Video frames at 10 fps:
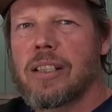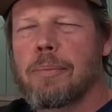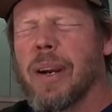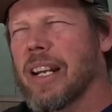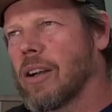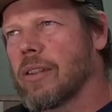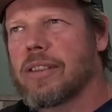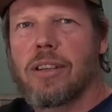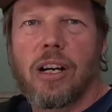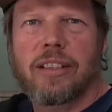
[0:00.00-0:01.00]
depending on the
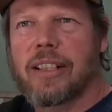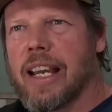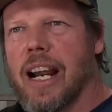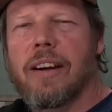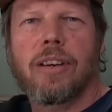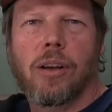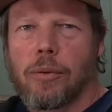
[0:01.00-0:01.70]
size of the Caravan and